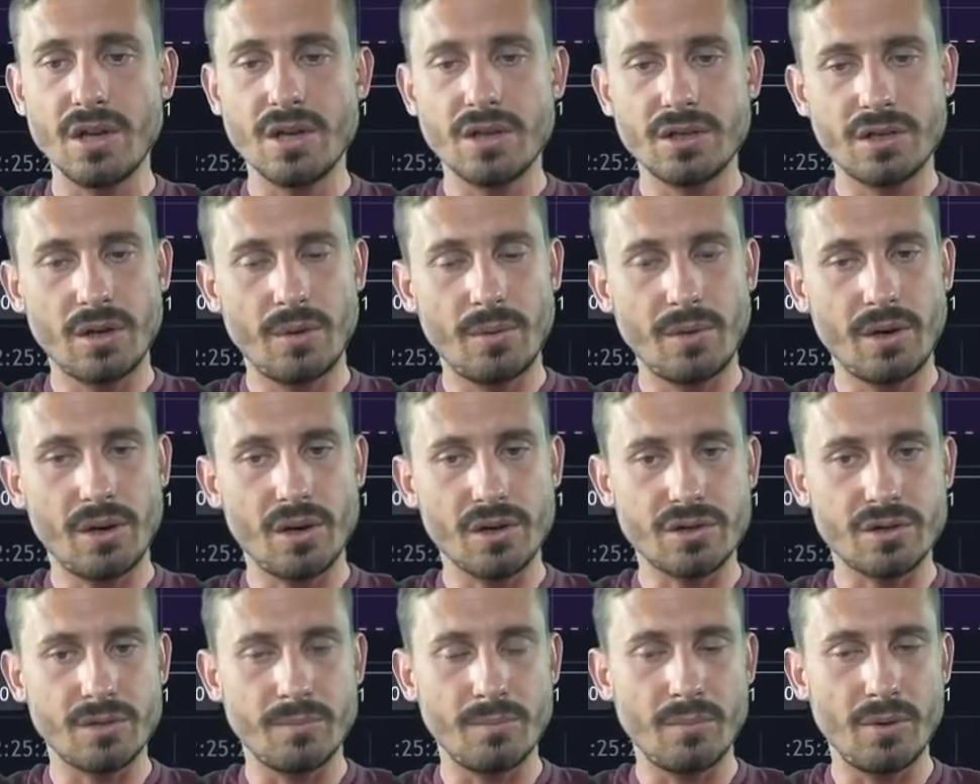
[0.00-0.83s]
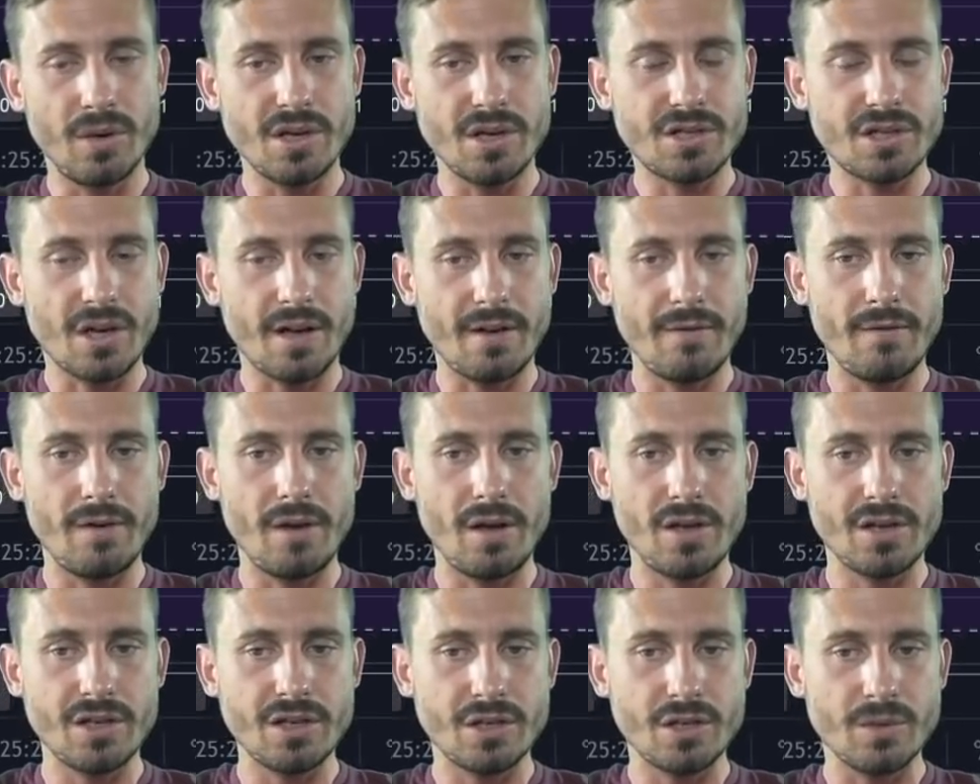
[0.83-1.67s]
So we've got some bullish
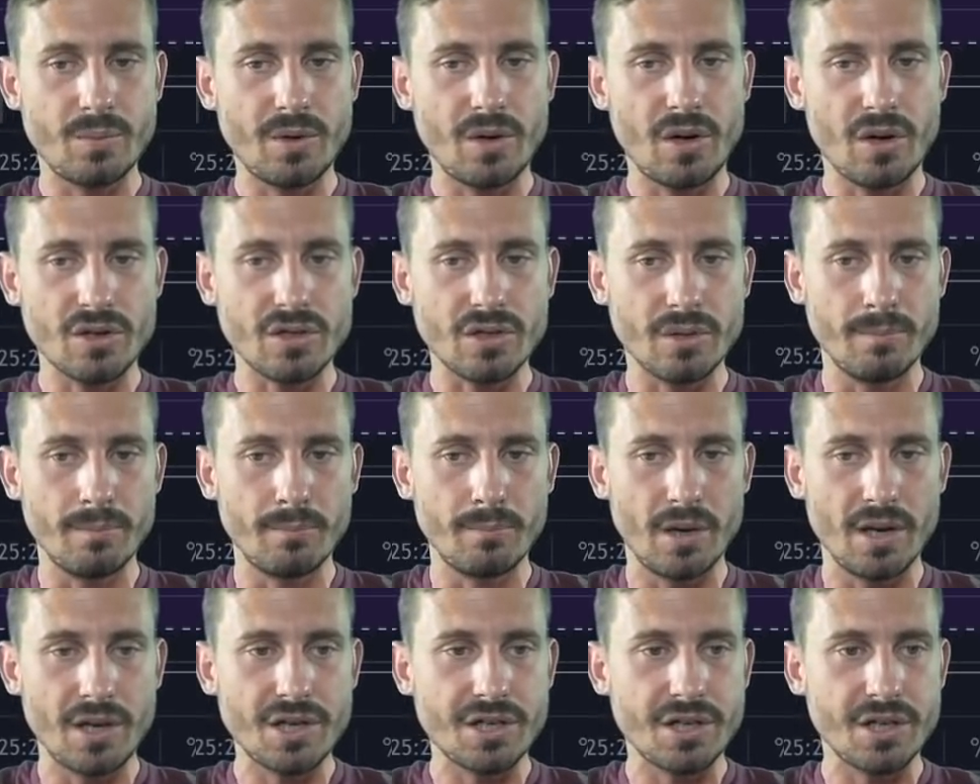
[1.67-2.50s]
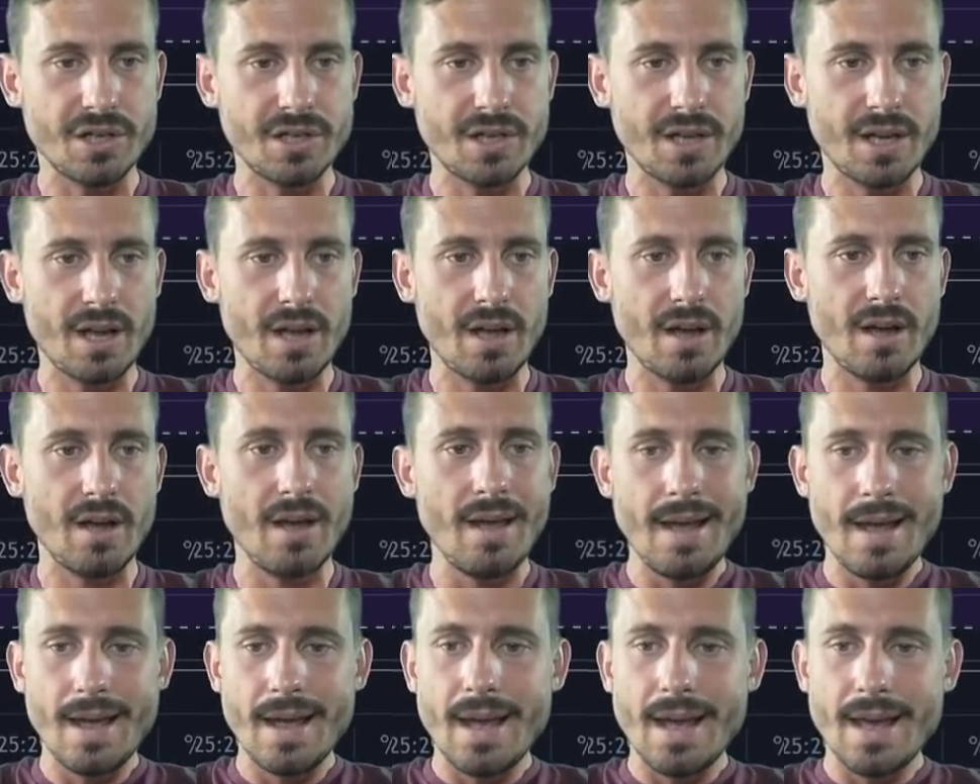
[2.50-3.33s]
divergence, we've got some bullishness here
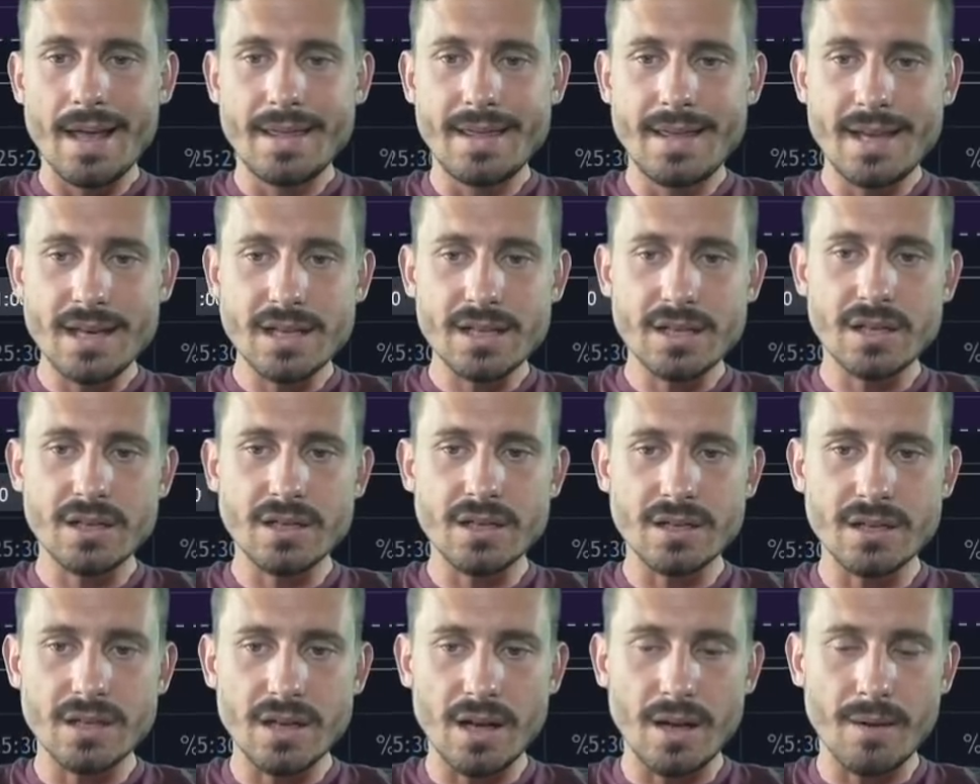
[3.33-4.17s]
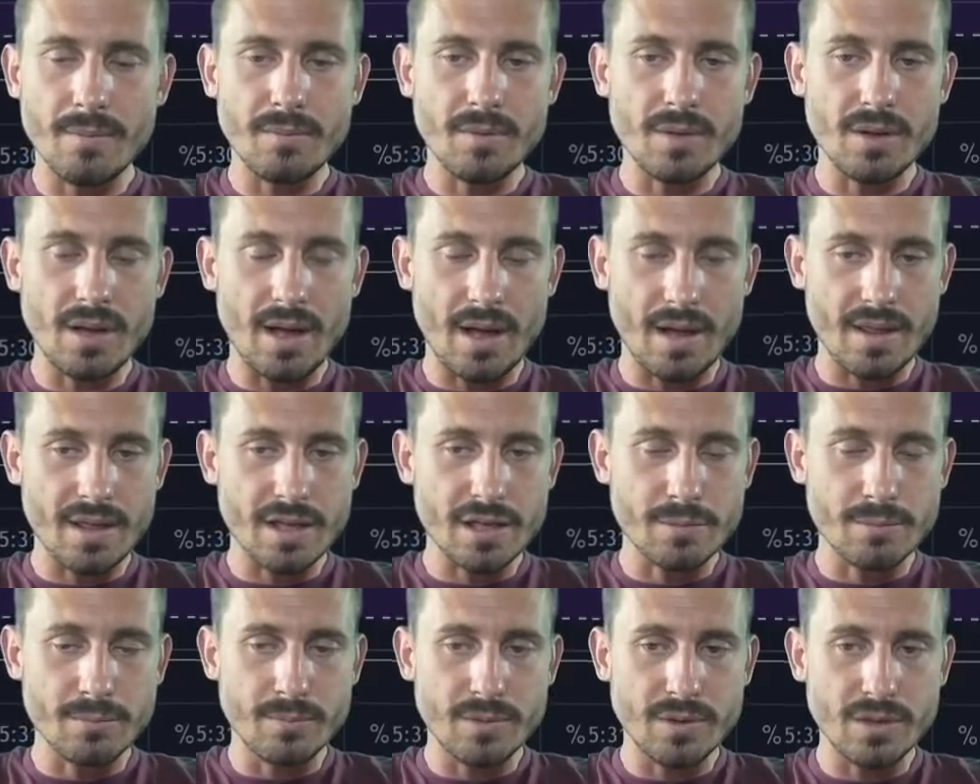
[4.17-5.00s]
this doesn't, um, yeah,
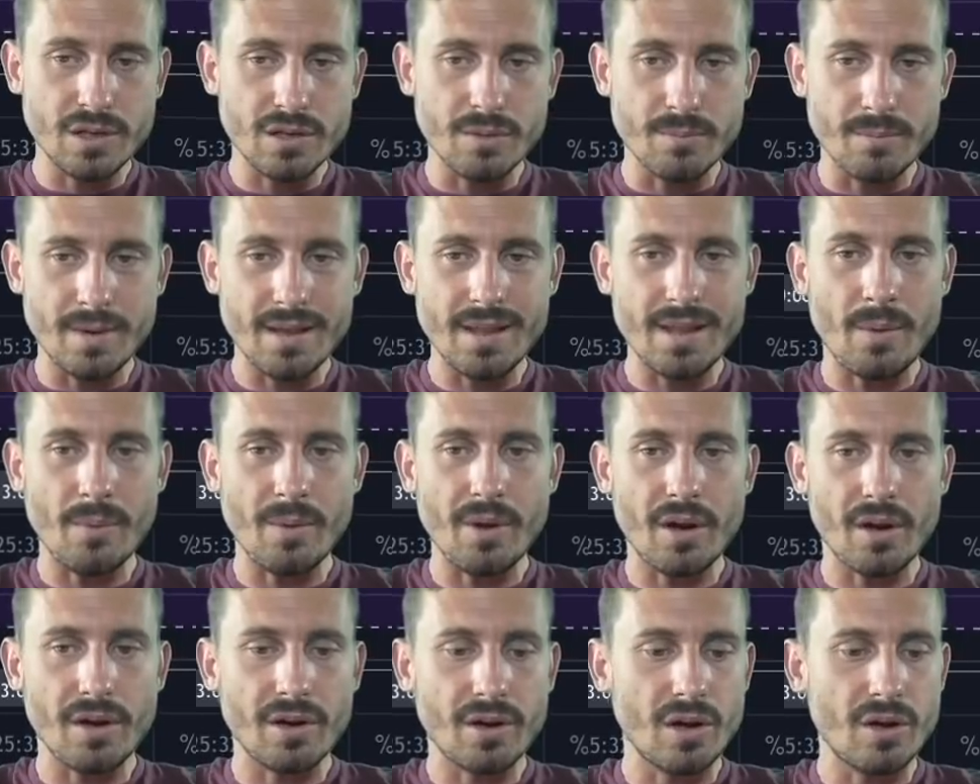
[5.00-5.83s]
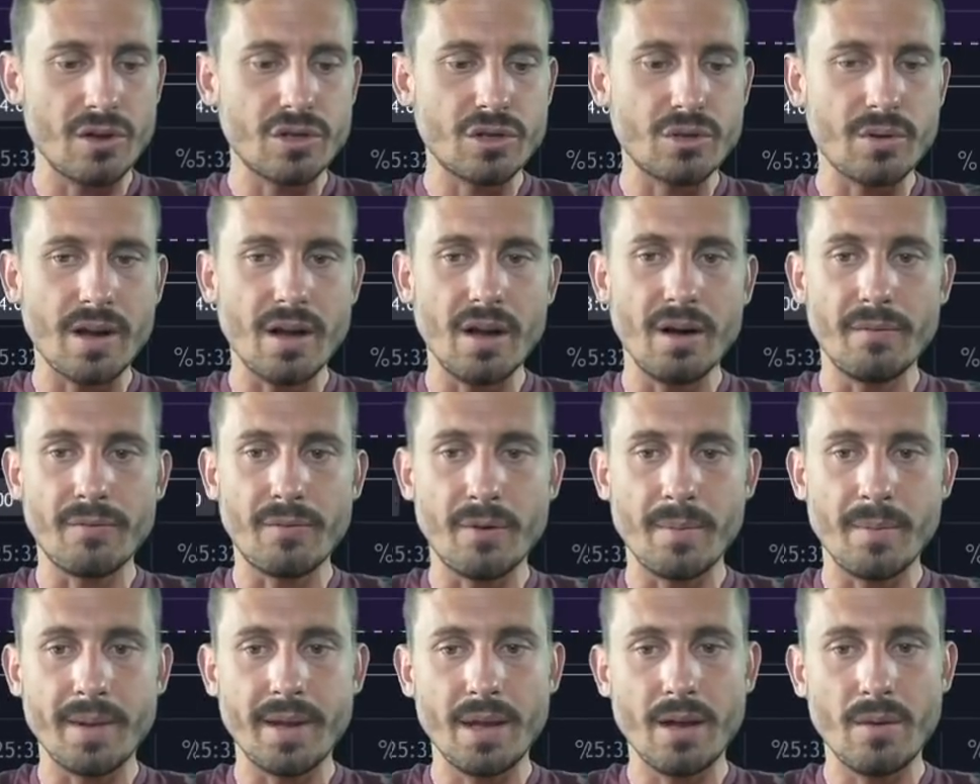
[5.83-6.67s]
this doesn't mean that we are going to go straight up
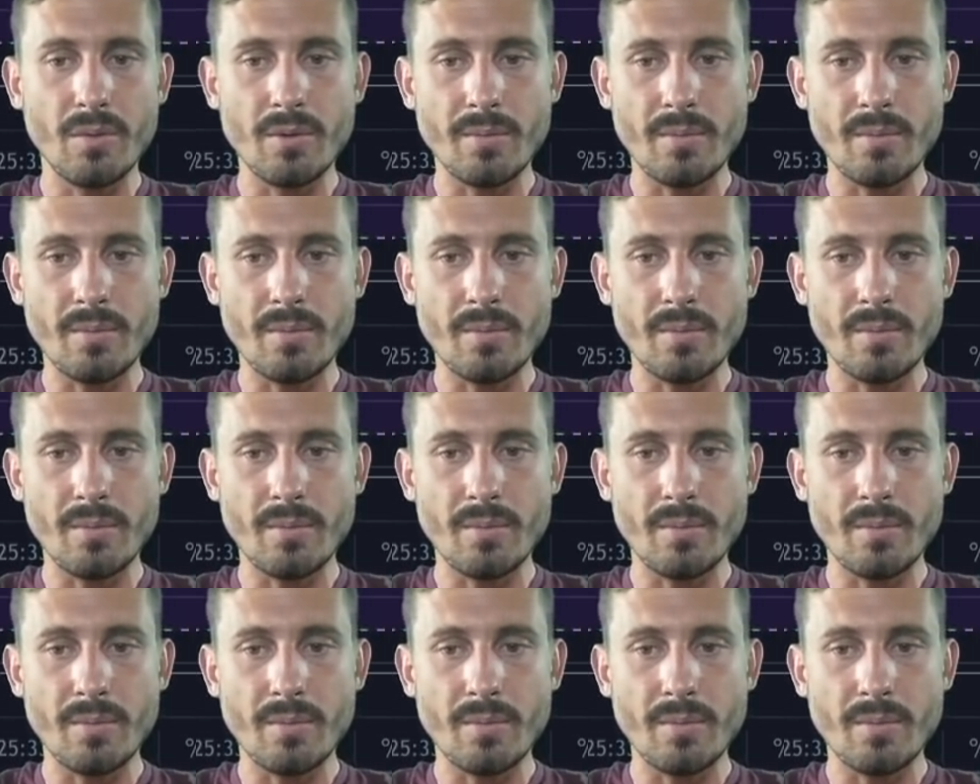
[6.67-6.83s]
from here.